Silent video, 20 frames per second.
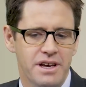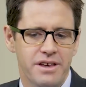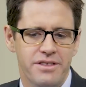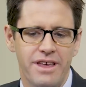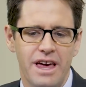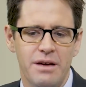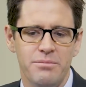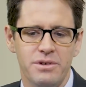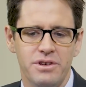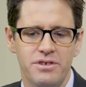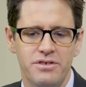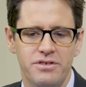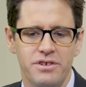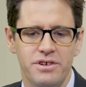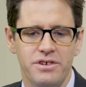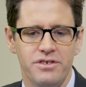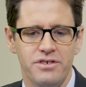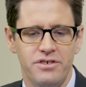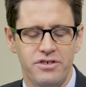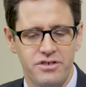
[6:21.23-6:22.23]
They
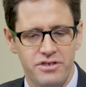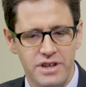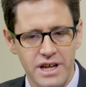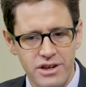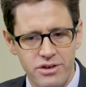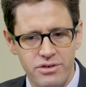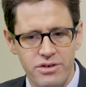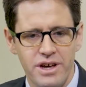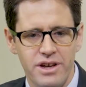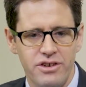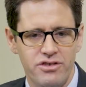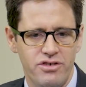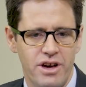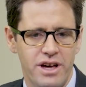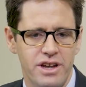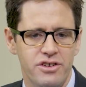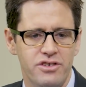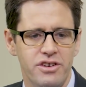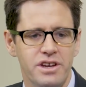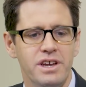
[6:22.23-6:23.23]
must stick to their
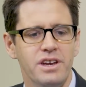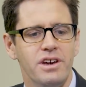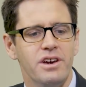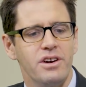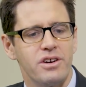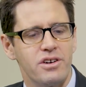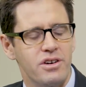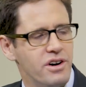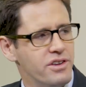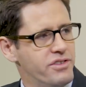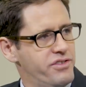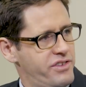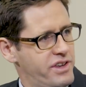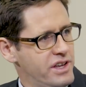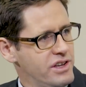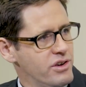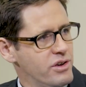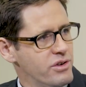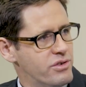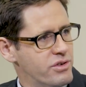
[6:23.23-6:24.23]
strategy,
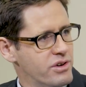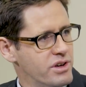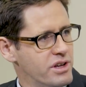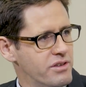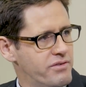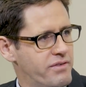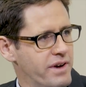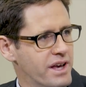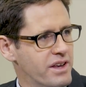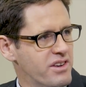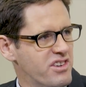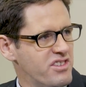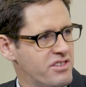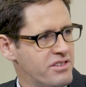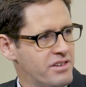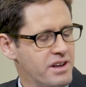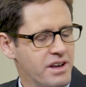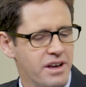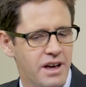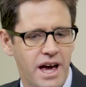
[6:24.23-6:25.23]
continue to invest,